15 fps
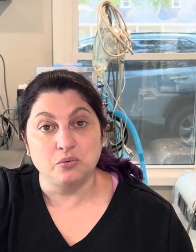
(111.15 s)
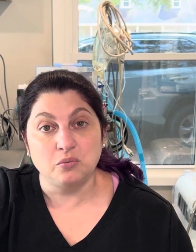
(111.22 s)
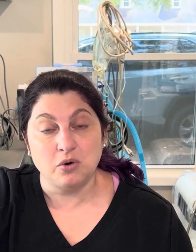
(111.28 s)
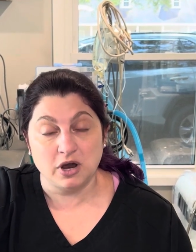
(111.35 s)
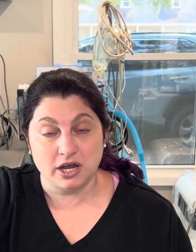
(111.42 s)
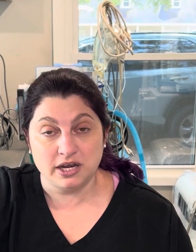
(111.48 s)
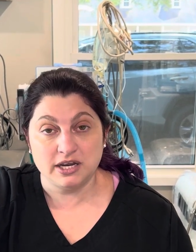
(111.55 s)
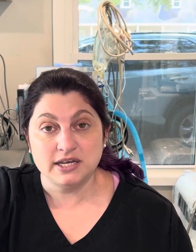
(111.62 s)

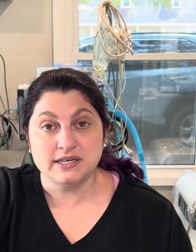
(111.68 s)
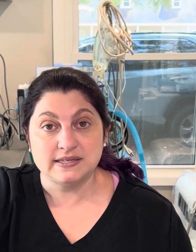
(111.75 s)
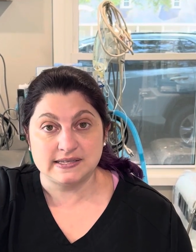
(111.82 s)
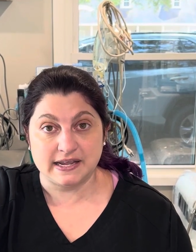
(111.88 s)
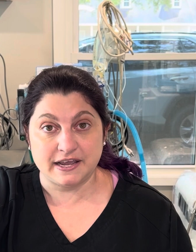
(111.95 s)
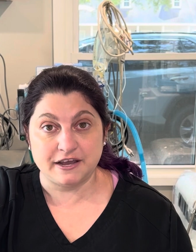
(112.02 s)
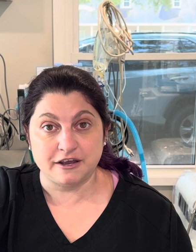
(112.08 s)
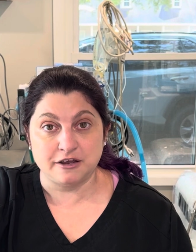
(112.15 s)
one
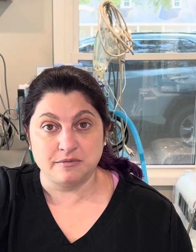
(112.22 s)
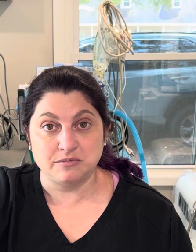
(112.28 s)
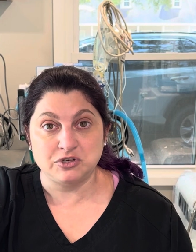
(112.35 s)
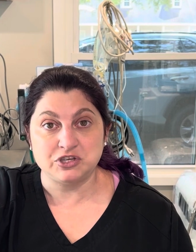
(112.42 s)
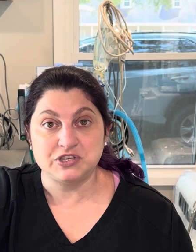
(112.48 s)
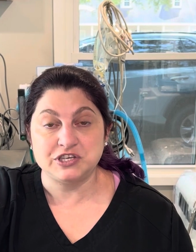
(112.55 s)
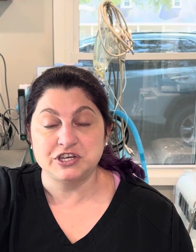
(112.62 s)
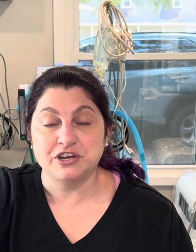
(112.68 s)
exam
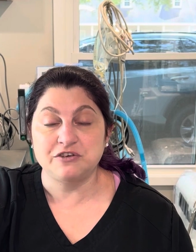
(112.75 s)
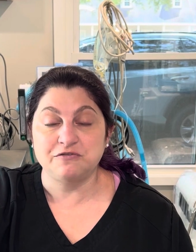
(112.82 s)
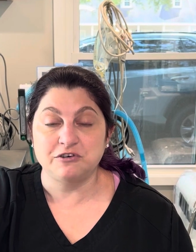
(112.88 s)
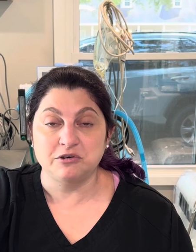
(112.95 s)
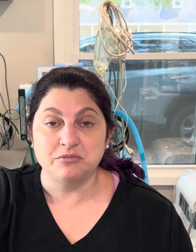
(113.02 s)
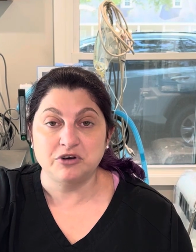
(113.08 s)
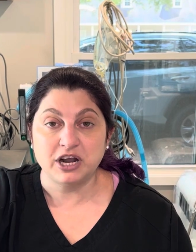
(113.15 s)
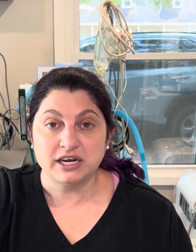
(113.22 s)
just to
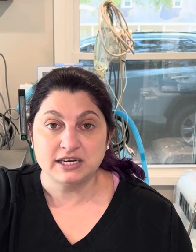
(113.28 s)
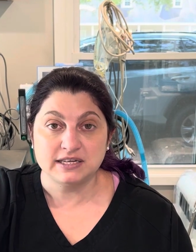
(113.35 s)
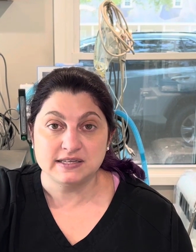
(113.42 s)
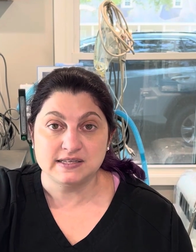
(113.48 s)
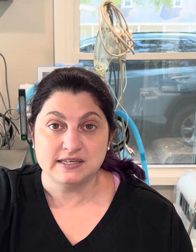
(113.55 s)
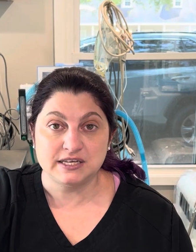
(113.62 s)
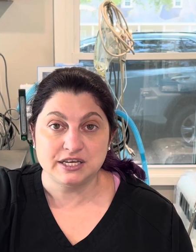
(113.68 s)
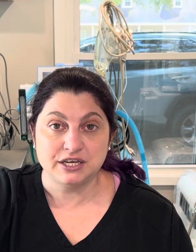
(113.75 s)
confirm
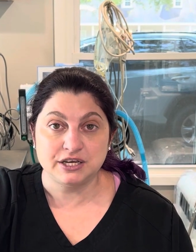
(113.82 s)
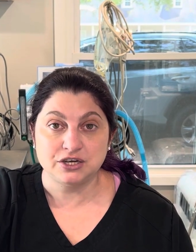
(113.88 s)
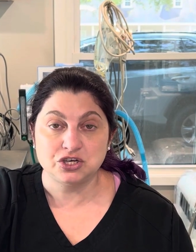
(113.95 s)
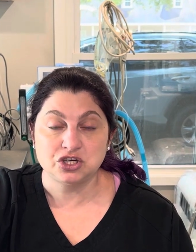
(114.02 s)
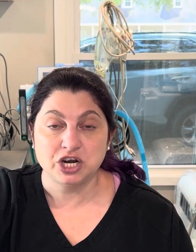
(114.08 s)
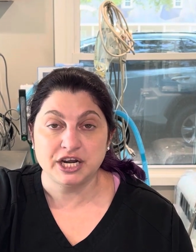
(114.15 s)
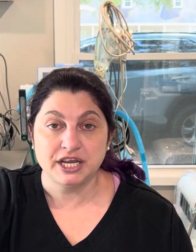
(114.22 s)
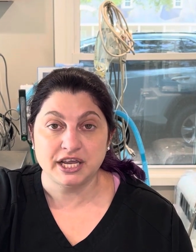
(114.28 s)
pregnancy,
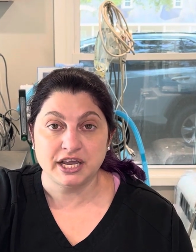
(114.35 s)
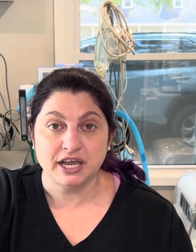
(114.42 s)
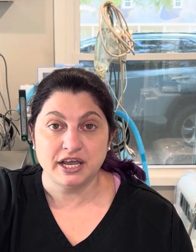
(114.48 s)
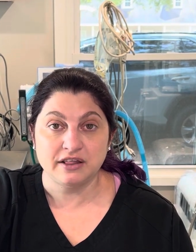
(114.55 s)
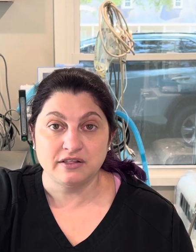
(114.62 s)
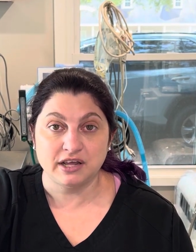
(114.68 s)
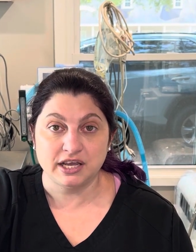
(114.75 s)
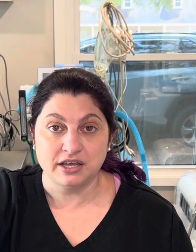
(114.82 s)
try to
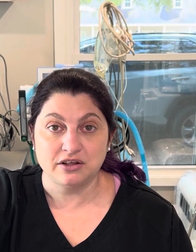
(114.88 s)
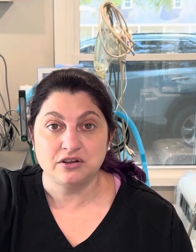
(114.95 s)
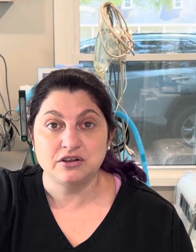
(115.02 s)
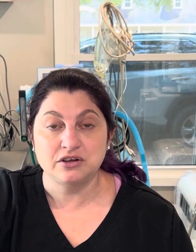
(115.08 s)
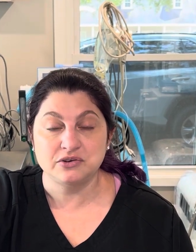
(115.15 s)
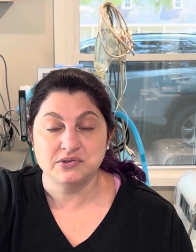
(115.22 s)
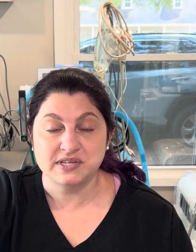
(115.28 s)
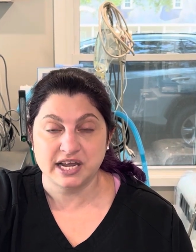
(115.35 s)
get like a
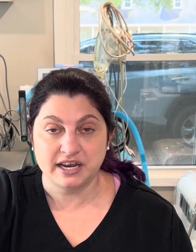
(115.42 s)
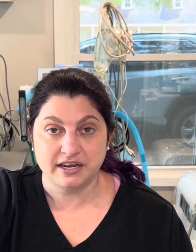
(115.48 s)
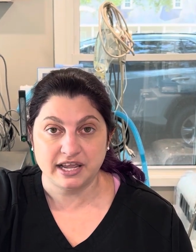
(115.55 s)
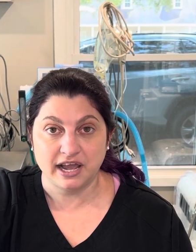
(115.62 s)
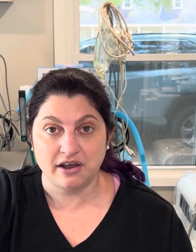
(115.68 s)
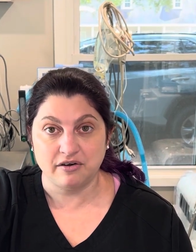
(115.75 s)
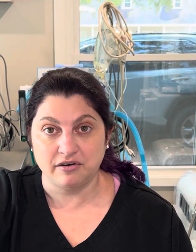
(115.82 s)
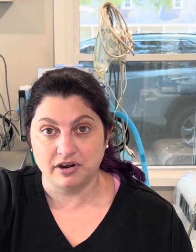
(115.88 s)
close head
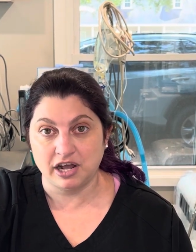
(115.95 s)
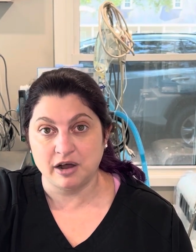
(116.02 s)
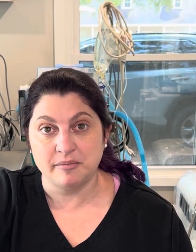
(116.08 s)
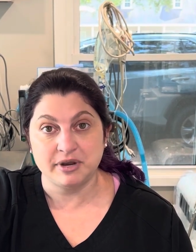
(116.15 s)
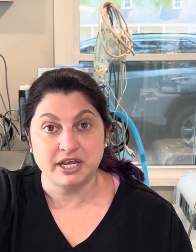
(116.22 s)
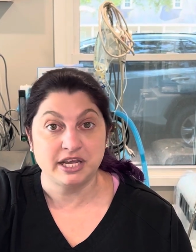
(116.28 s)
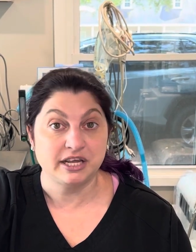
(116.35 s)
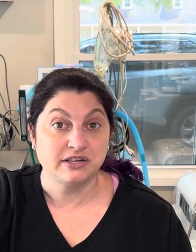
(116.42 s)
count on how
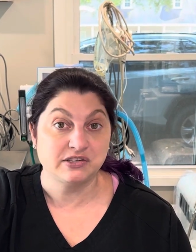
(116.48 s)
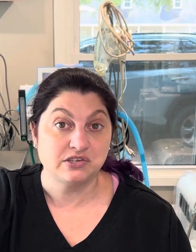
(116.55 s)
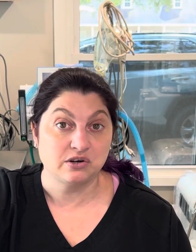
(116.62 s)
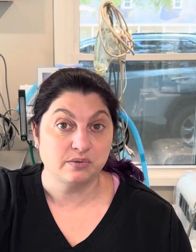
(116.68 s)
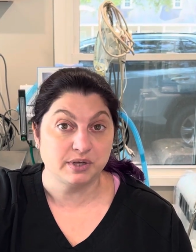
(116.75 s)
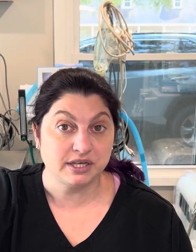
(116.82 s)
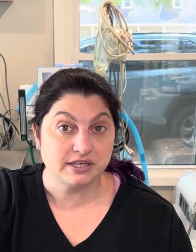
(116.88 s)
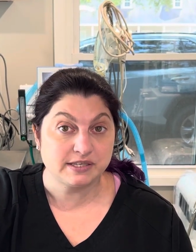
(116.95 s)
many kittens
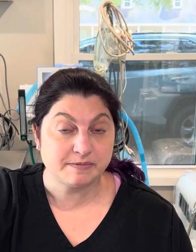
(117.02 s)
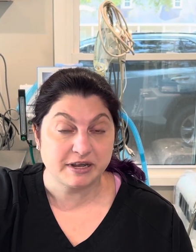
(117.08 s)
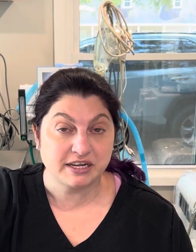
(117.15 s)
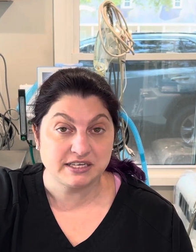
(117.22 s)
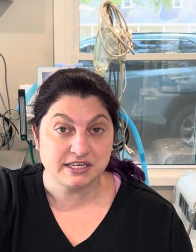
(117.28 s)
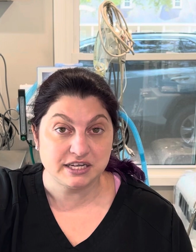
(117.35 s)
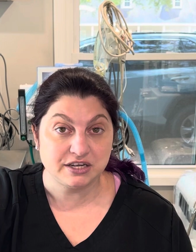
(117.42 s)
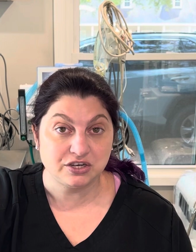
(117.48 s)
are we
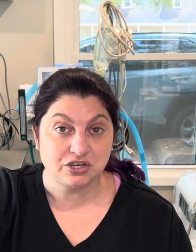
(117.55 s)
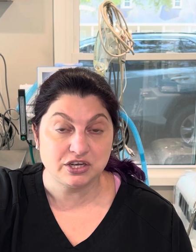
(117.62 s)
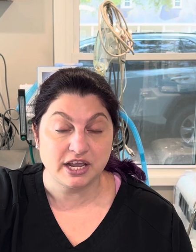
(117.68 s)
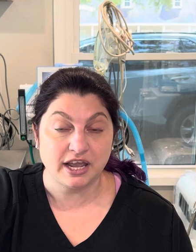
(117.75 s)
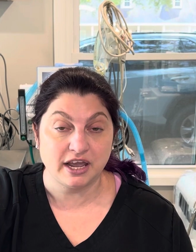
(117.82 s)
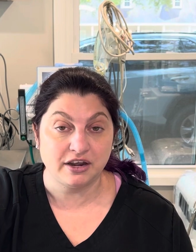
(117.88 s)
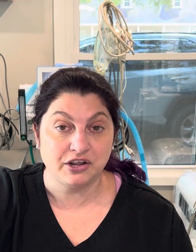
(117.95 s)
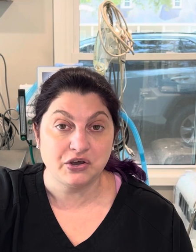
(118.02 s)
expecting,
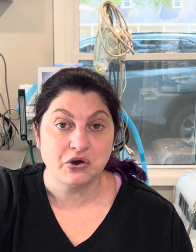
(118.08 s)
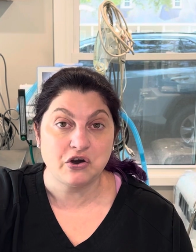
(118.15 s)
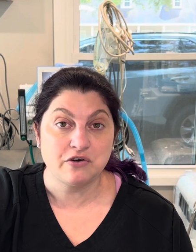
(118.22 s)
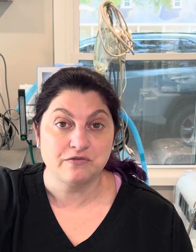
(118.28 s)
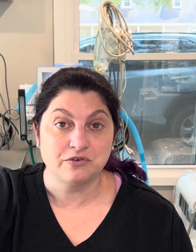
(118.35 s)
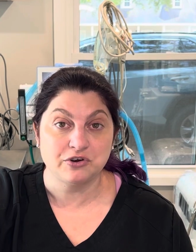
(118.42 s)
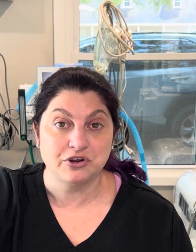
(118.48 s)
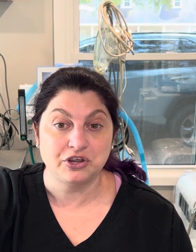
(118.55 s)
and go
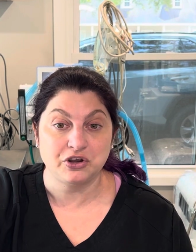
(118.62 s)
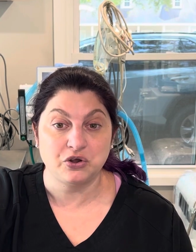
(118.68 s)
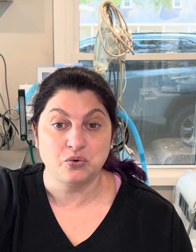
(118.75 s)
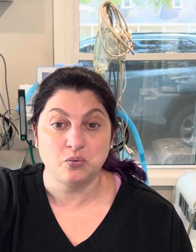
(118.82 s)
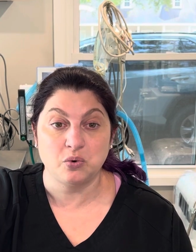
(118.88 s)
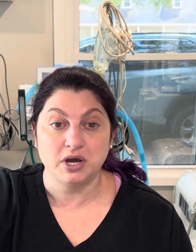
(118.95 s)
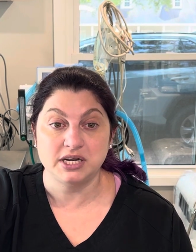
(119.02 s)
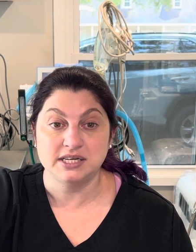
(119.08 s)
over,
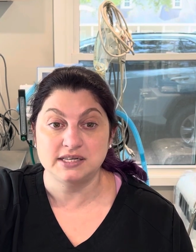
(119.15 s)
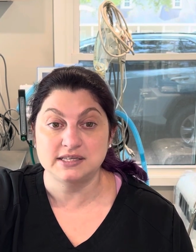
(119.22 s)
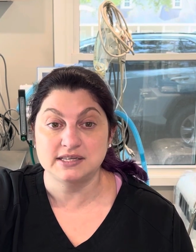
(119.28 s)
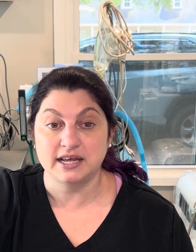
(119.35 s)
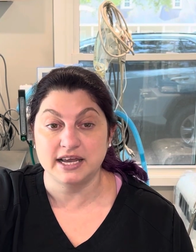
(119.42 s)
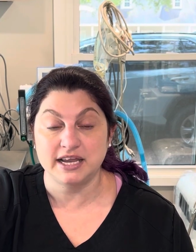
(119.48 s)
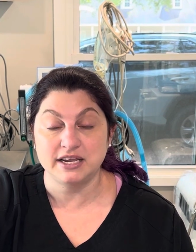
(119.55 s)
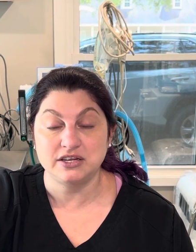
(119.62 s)
what it's
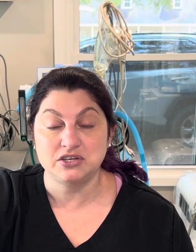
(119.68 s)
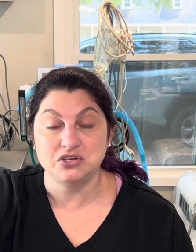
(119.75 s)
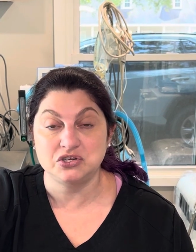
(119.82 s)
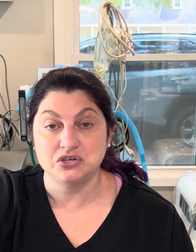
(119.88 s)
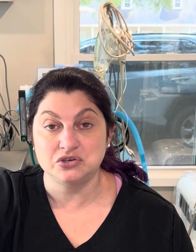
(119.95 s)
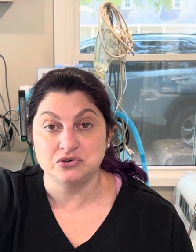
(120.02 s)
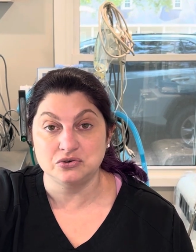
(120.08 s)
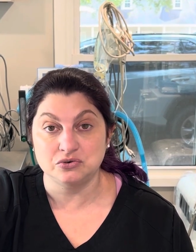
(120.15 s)
like
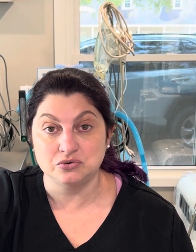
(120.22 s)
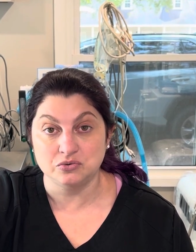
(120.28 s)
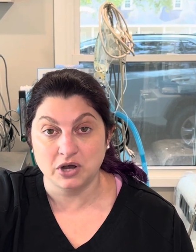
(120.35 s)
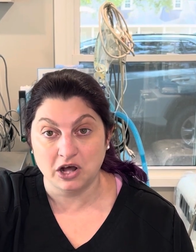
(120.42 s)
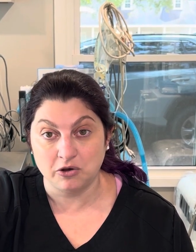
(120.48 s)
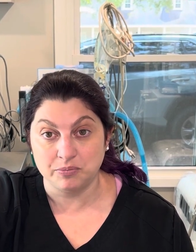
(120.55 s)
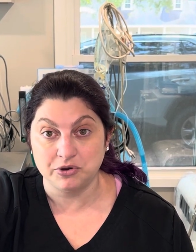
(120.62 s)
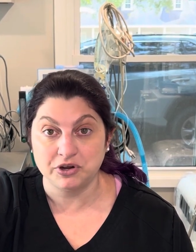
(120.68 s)
to
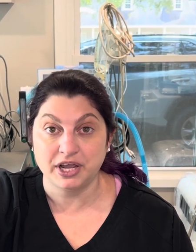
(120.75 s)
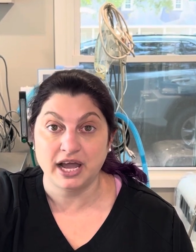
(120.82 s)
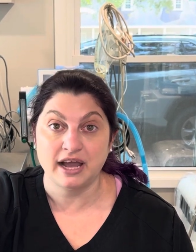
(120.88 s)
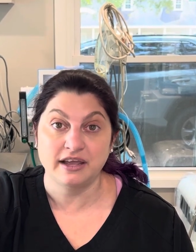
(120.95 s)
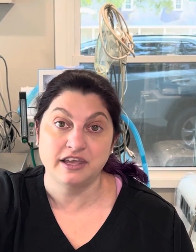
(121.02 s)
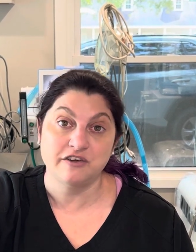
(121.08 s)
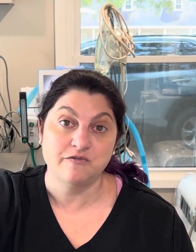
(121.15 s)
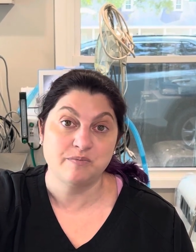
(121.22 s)
help your
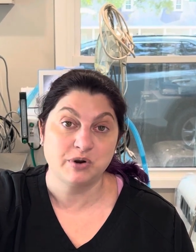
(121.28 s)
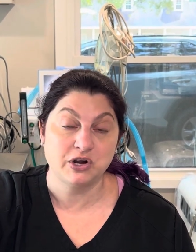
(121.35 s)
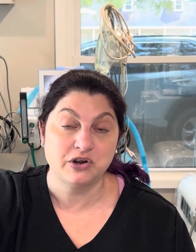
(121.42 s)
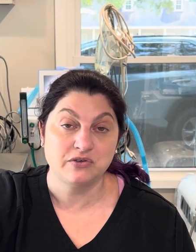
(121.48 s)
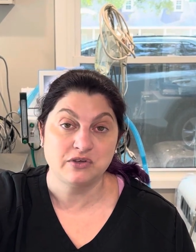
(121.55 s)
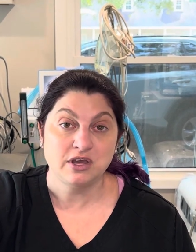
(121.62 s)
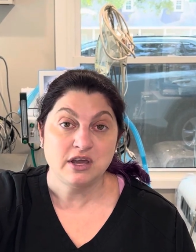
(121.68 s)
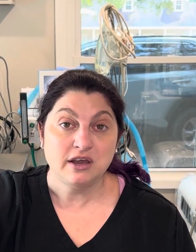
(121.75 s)
cat give
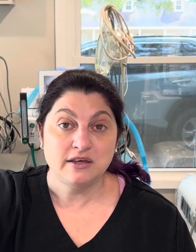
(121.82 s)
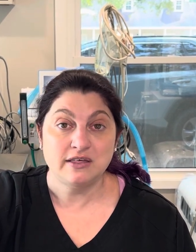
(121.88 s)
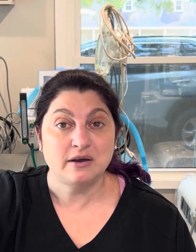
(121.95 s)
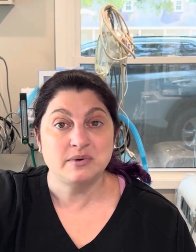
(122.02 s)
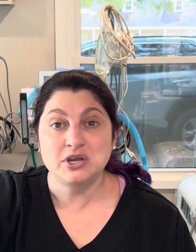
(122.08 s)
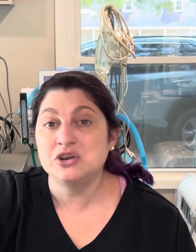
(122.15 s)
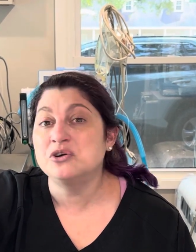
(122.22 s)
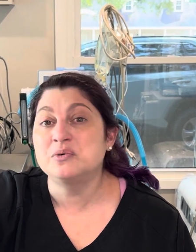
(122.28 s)
birth.
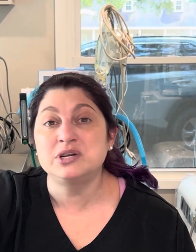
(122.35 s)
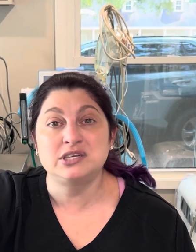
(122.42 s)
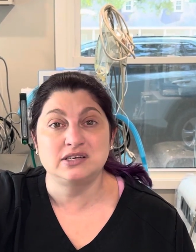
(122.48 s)
That way you know what to